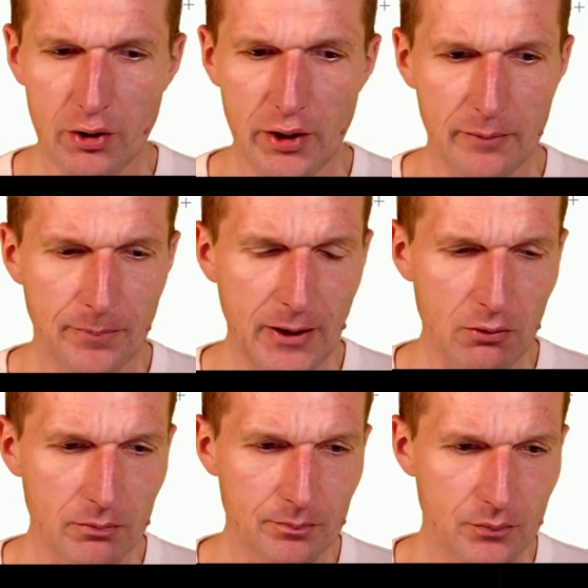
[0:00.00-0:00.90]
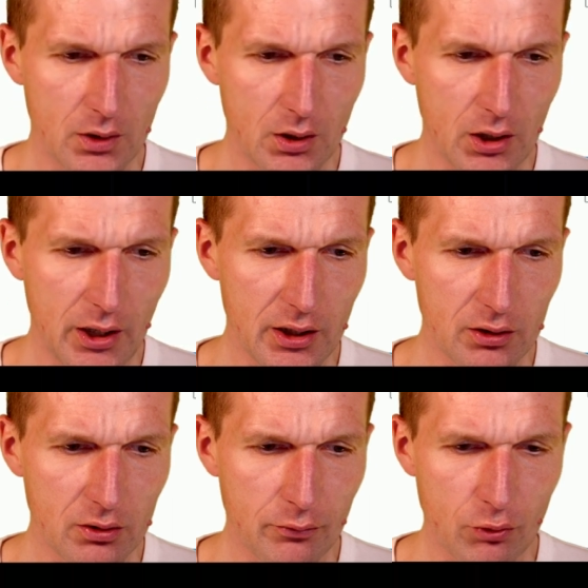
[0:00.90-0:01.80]
Okay, now I
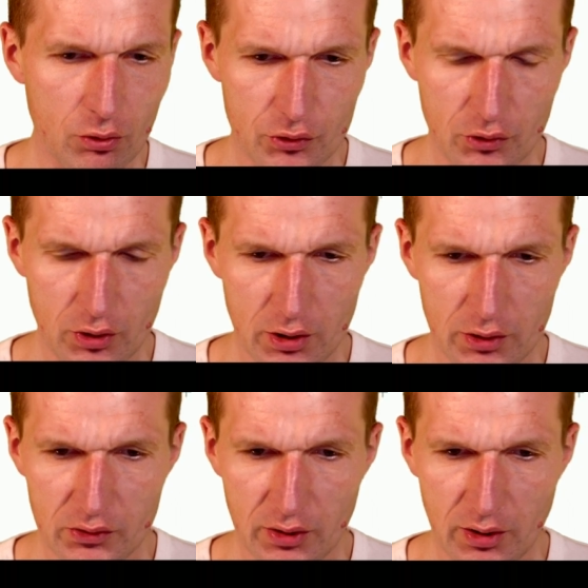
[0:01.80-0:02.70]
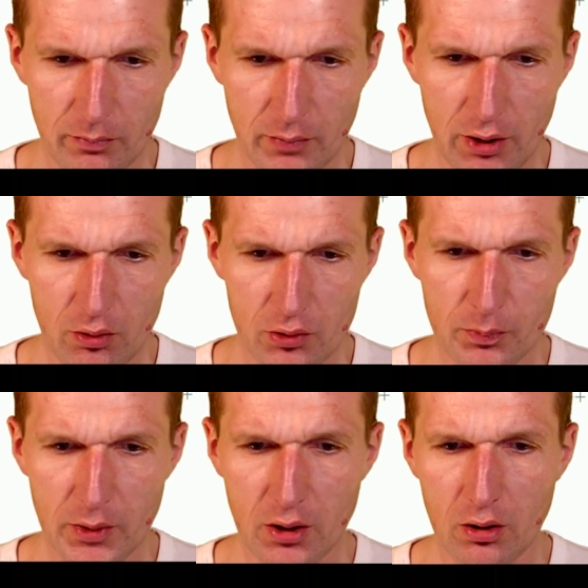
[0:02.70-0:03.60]
get, of course, some
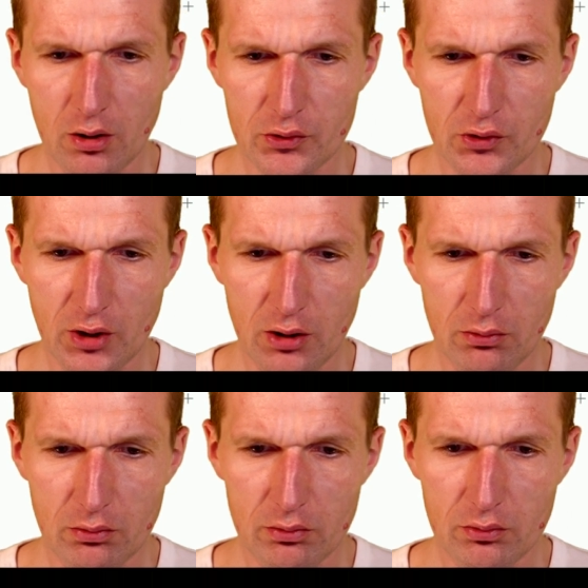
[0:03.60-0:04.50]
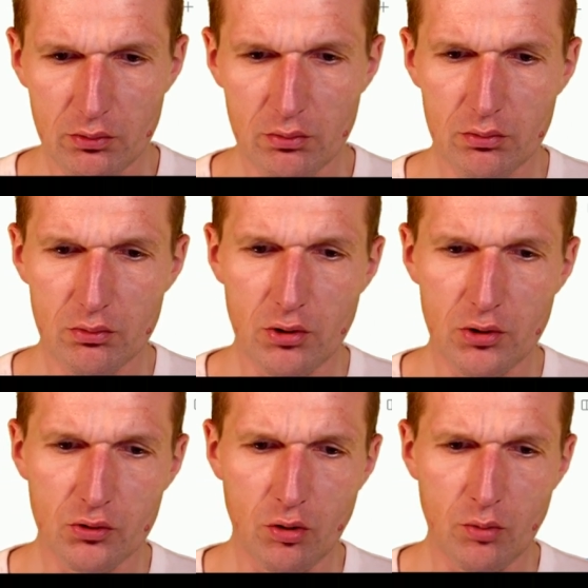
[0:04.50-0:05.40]
errors because now
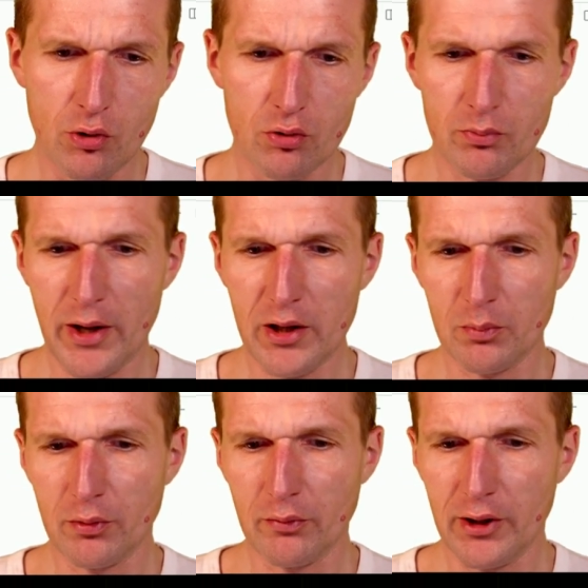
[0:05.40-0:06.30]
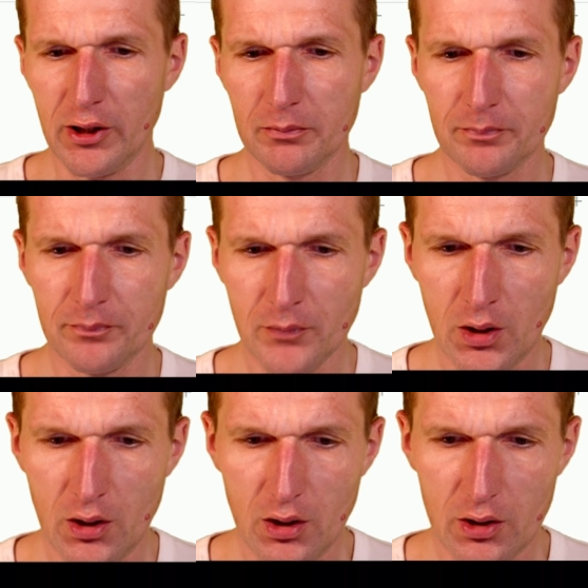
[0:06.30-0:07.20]
is no more micro profile.
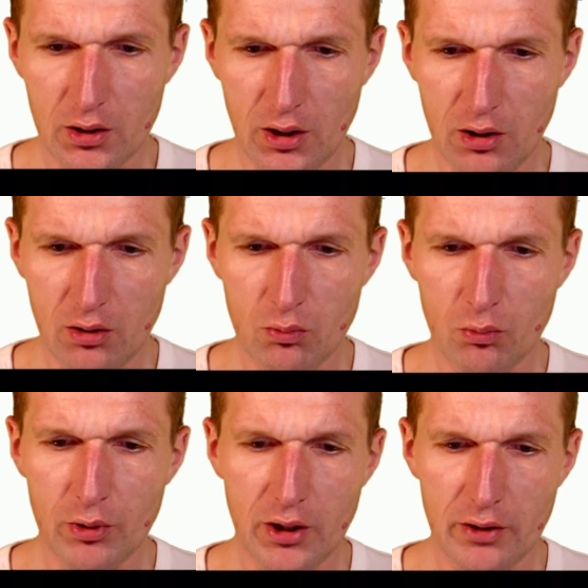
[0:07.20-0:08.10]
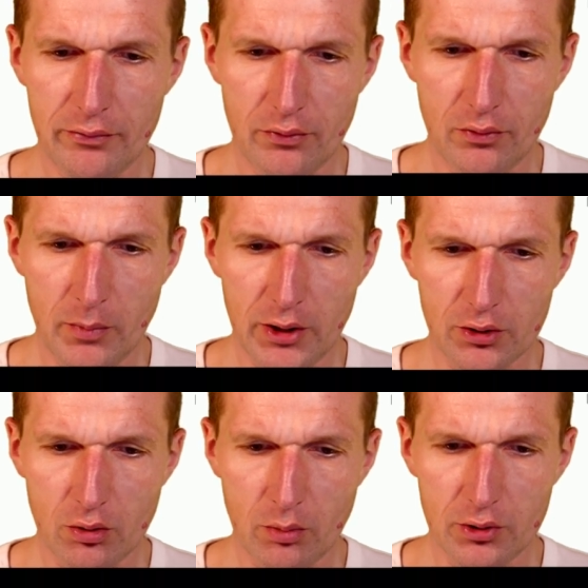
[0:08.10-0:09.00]
Now we have
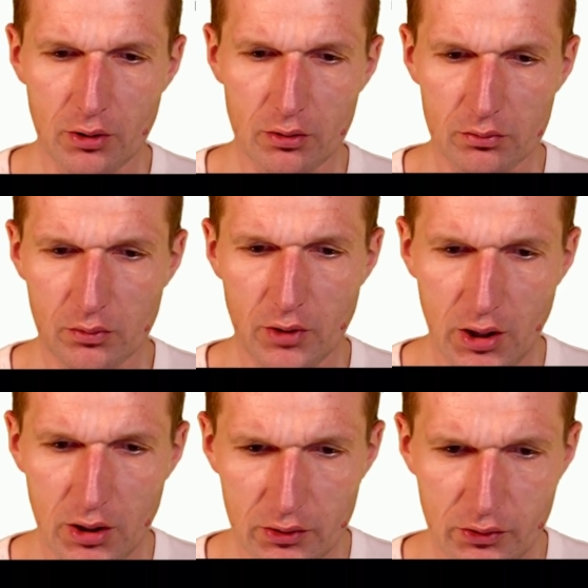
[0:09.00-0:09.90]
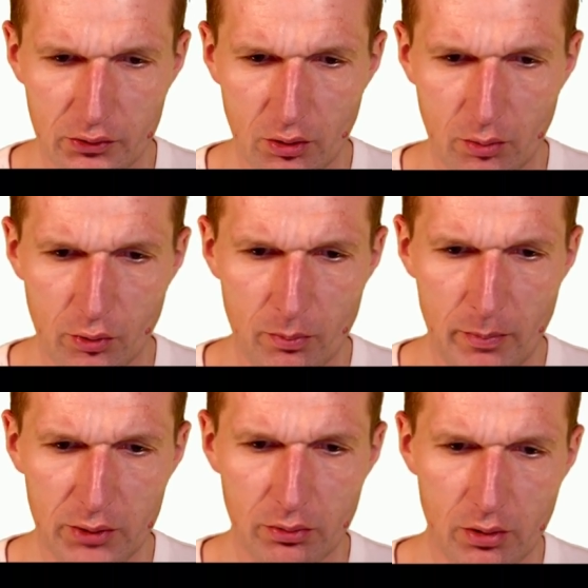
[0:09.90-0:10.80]
micrometer. And this is no more
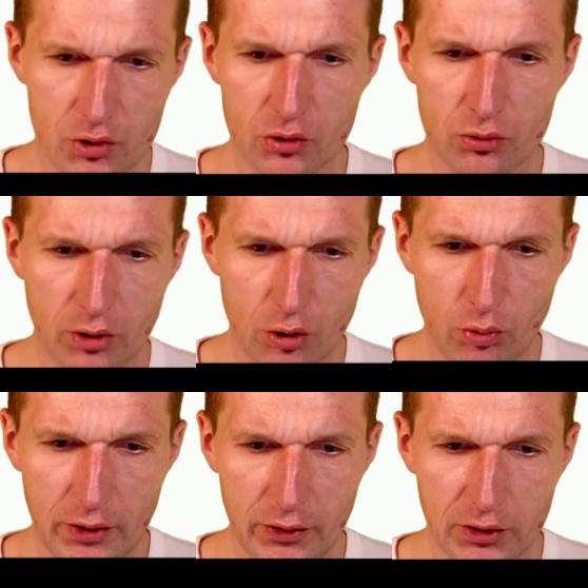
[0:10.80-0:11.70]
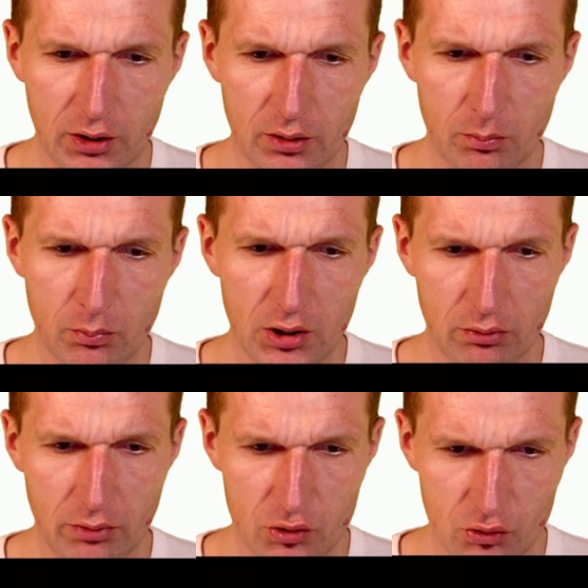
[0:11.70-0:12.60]
metric registry rather than
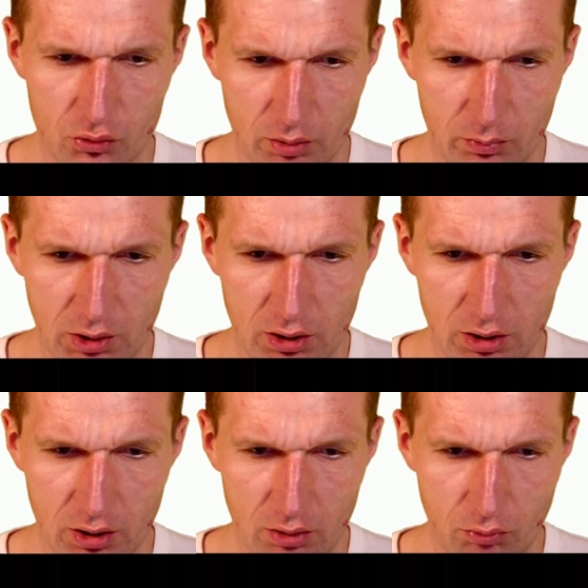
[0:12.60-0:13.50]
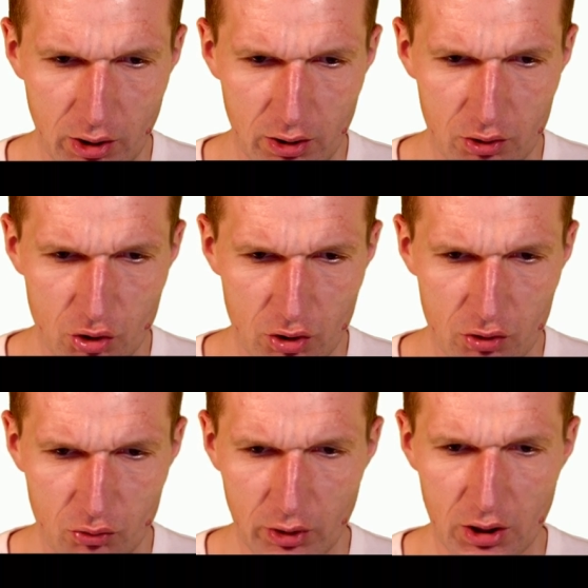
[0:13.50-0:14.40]
meter registry, meter
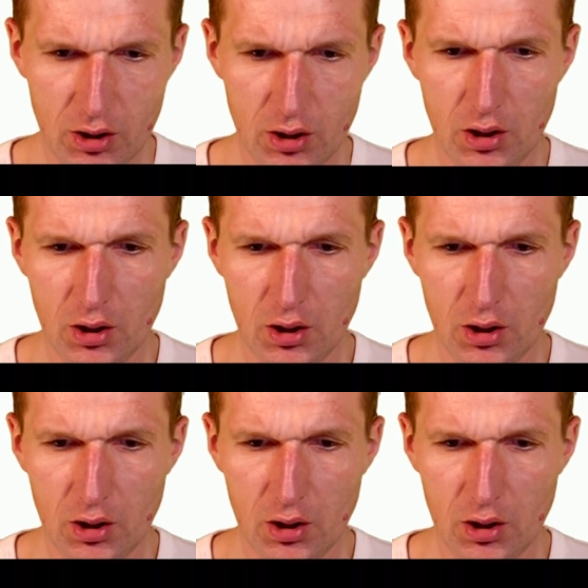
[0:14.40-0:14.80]
registry.